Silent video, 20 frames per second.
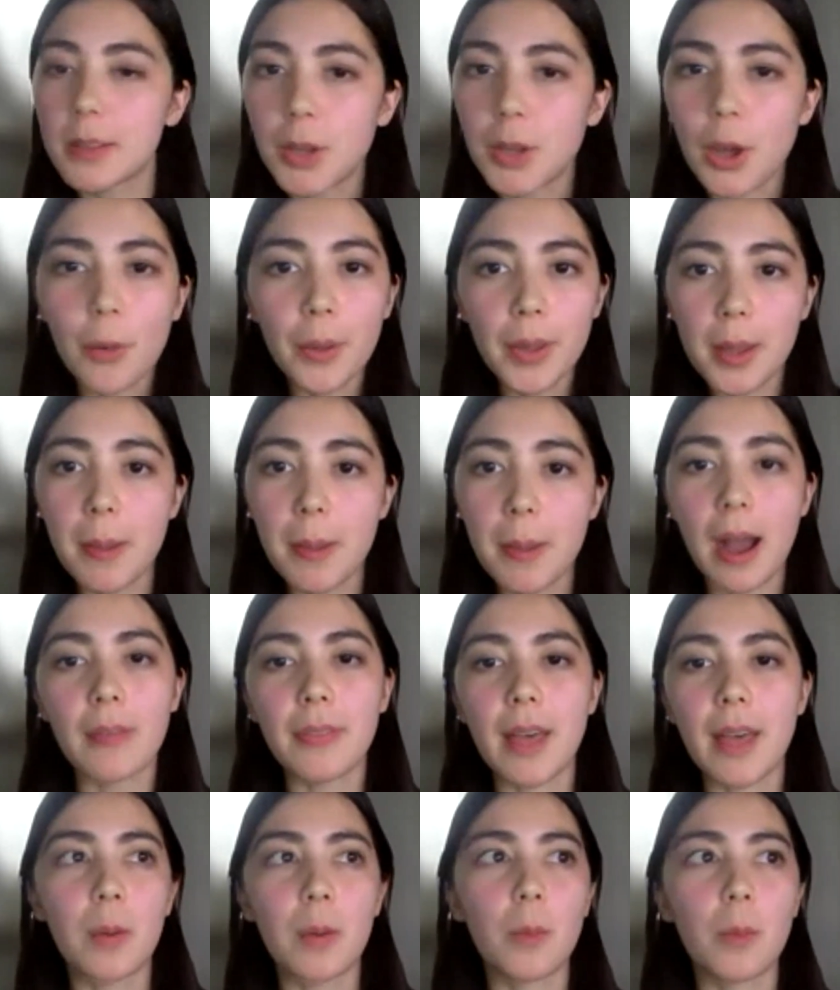going about
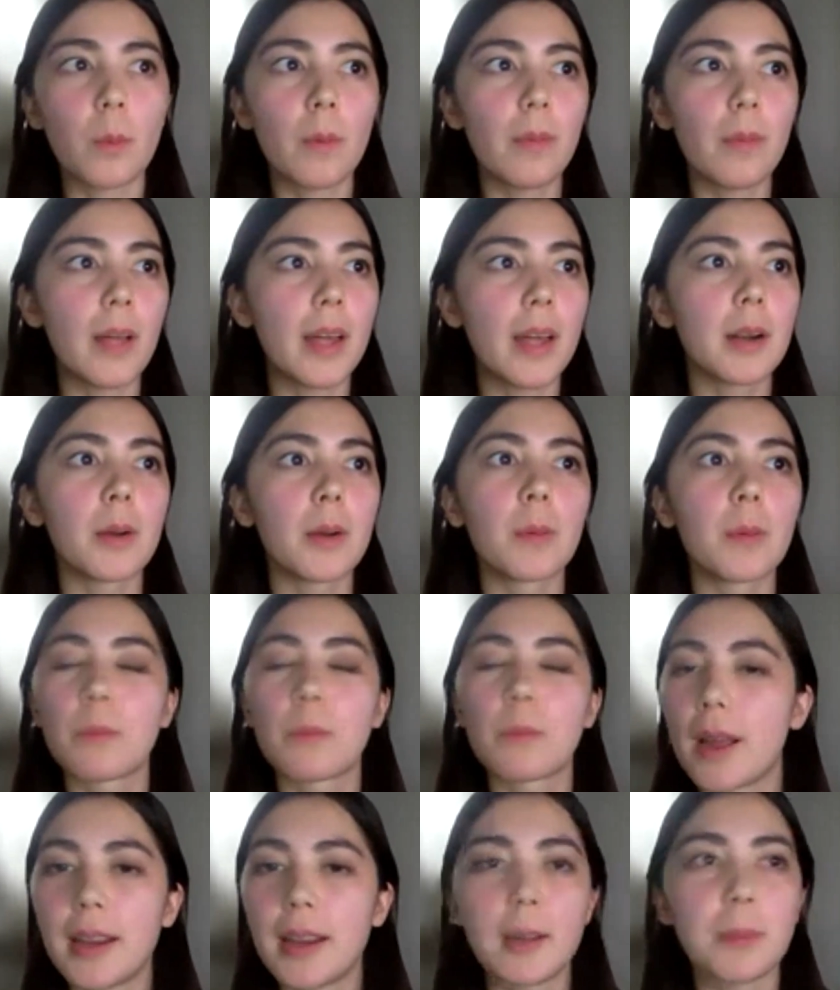that letter
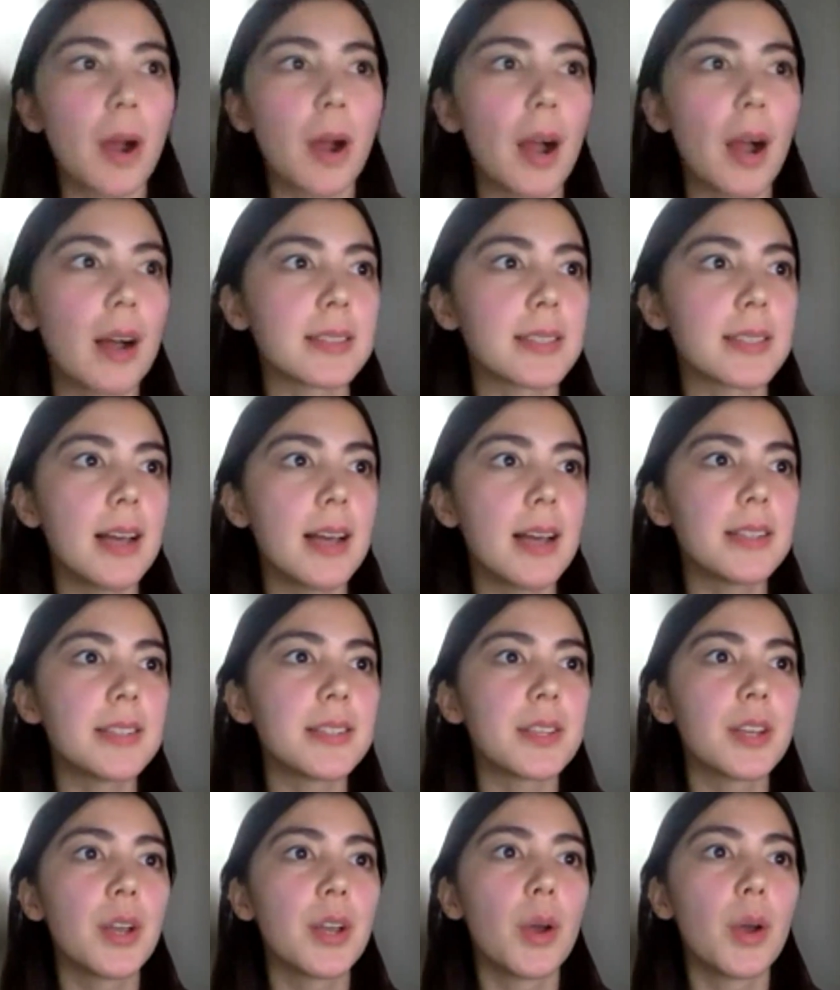writing
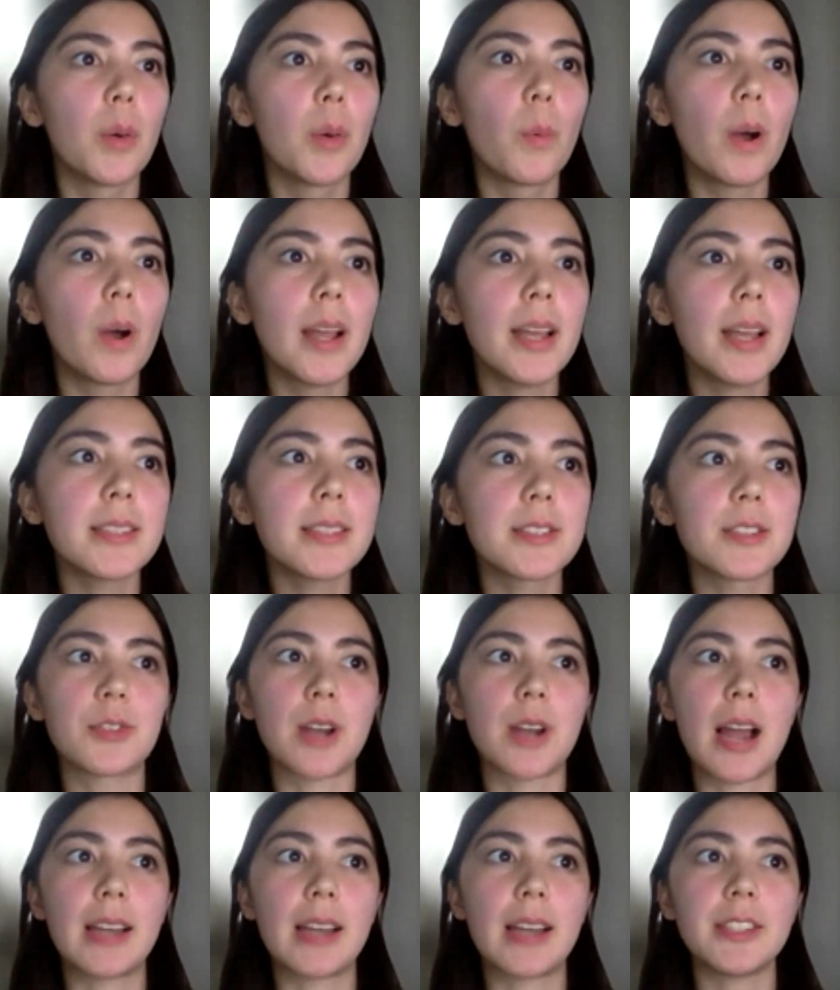process, what
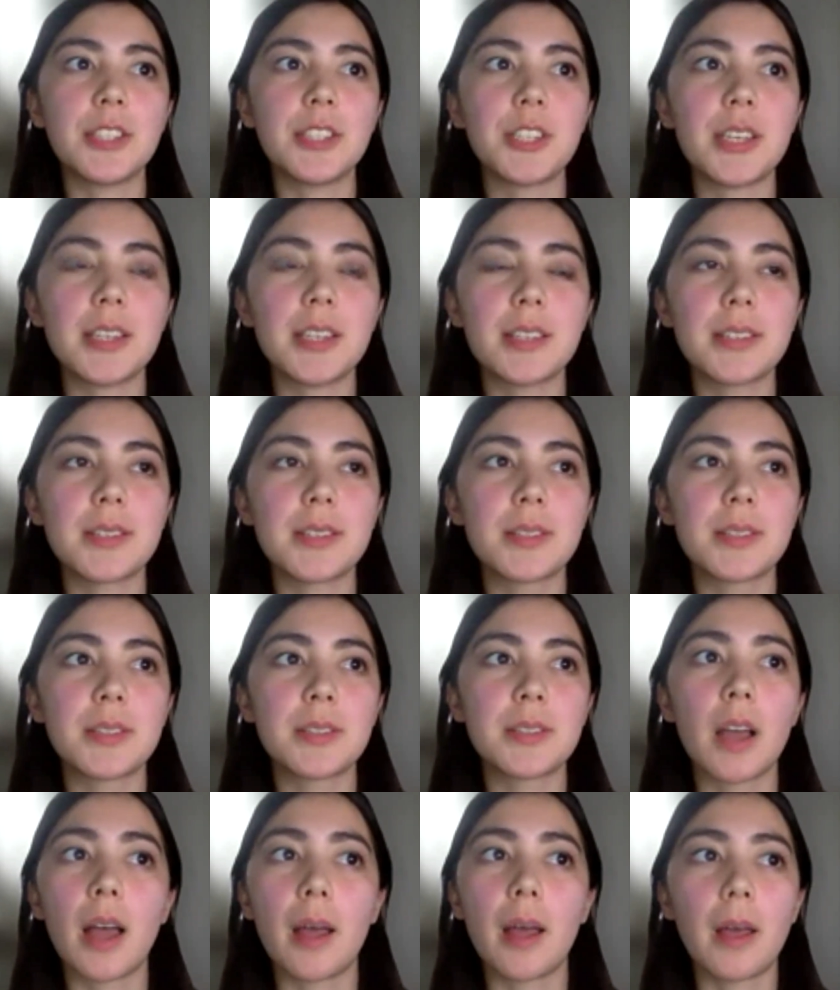strategies
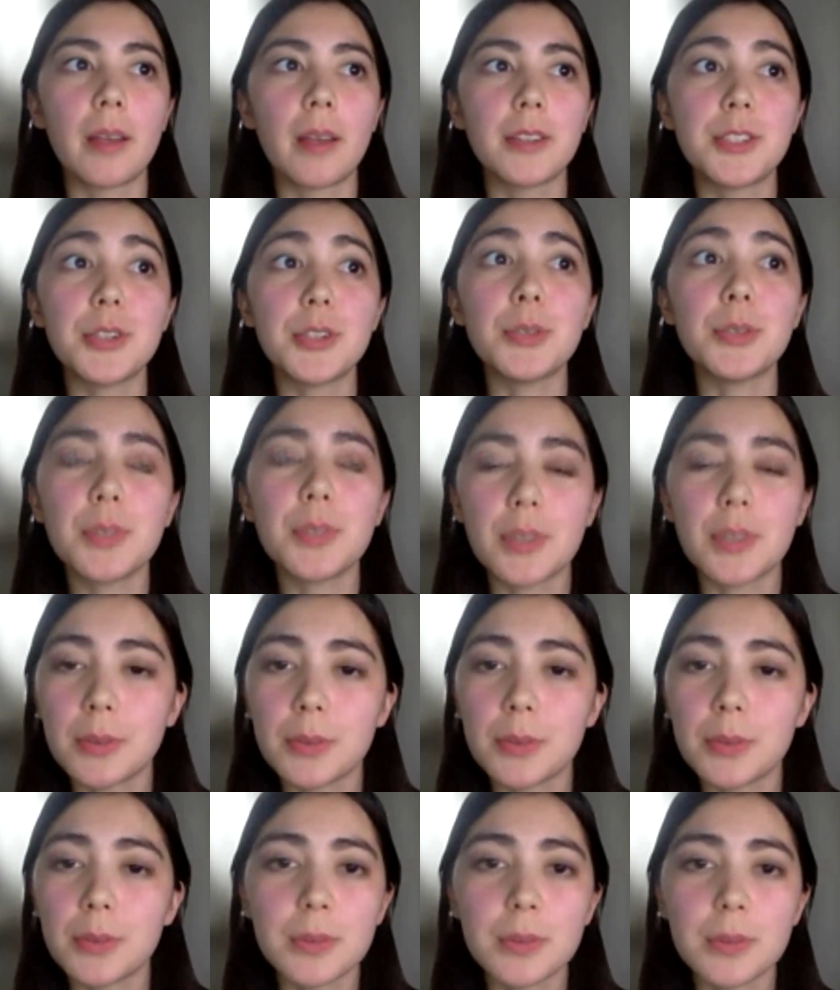do you
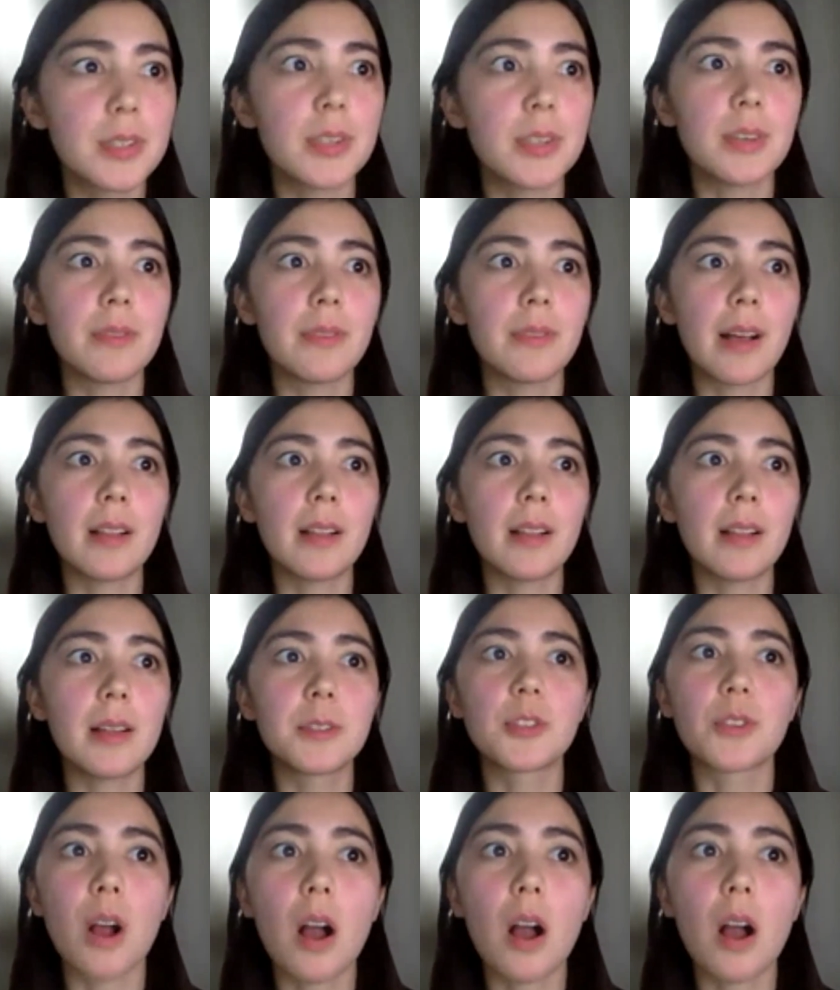use to develop
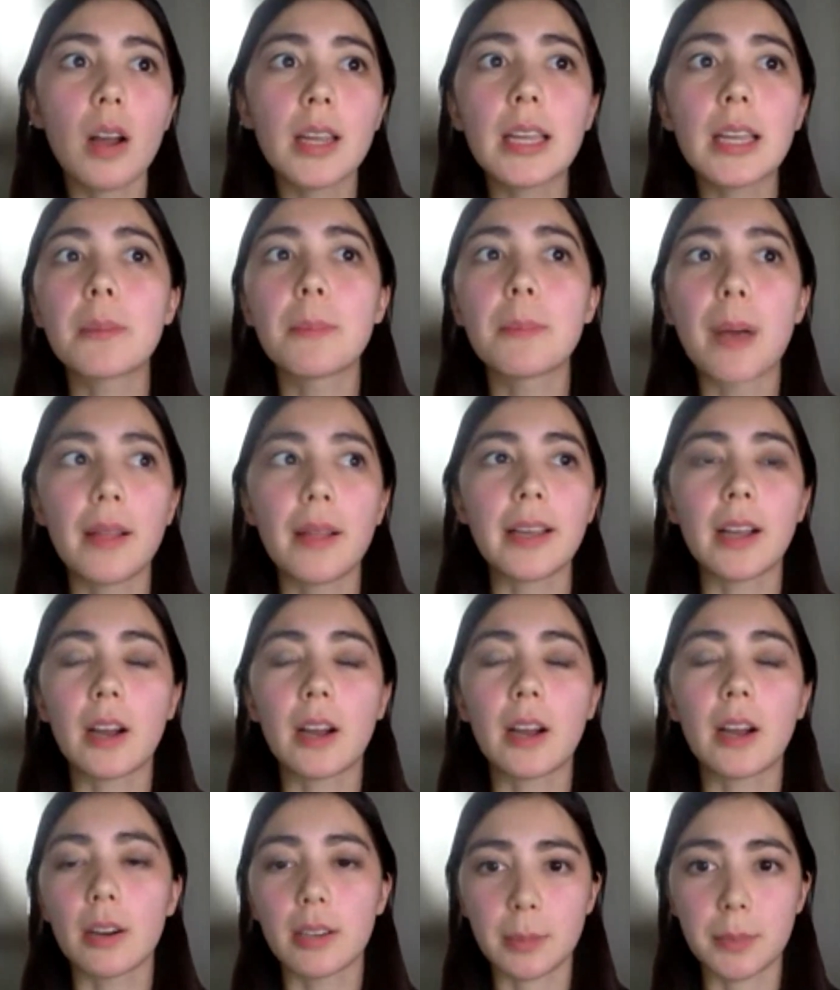strong and compelling
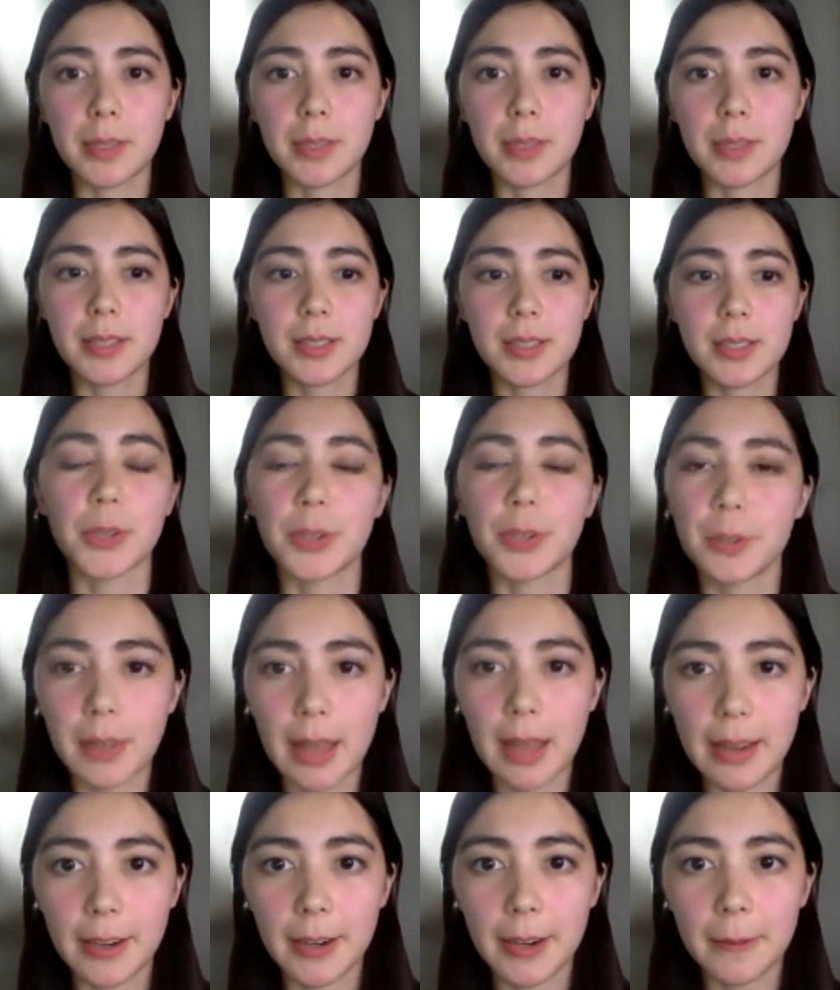arguments for your
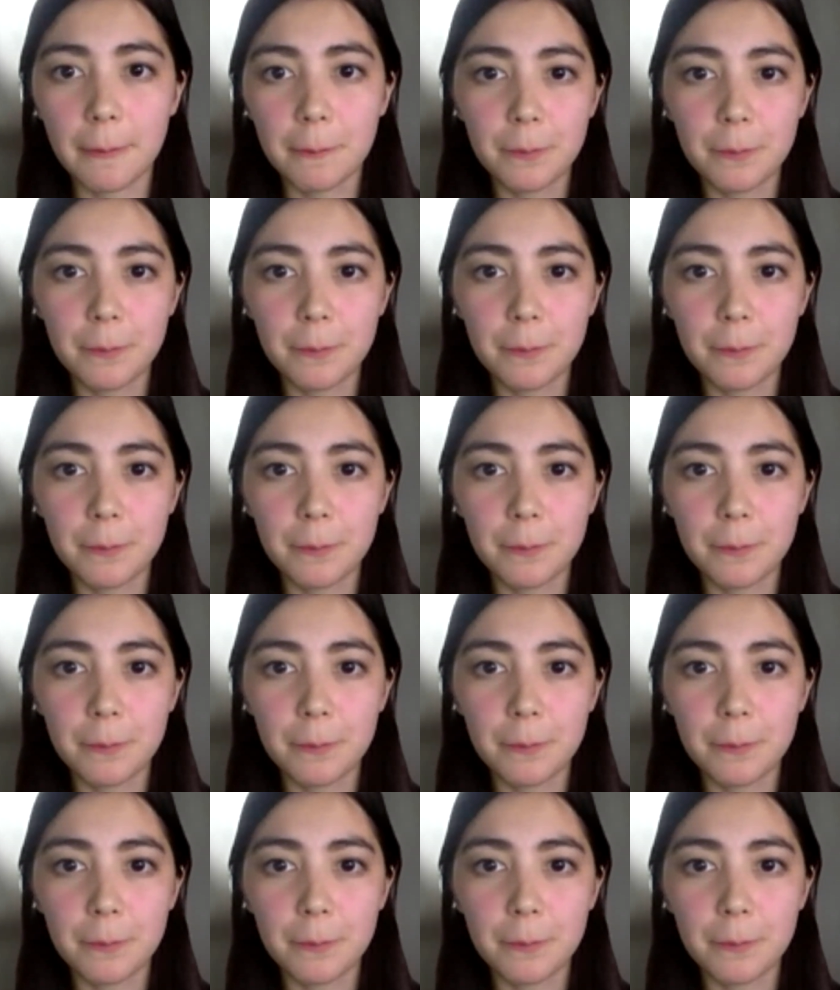letter?